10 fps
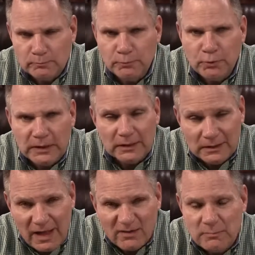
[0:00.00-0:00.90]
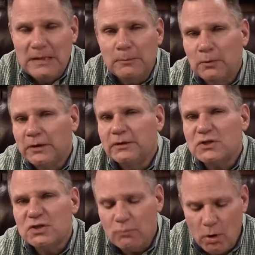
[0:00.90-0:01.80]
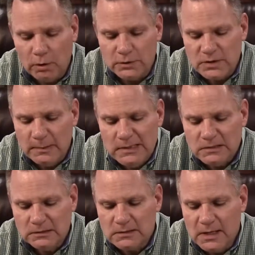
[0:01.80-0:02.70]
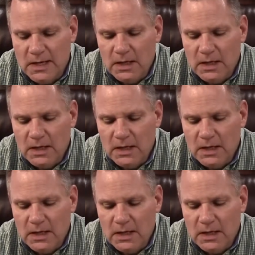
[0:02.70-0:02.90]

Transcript: putting a lot of people into smaller spaces.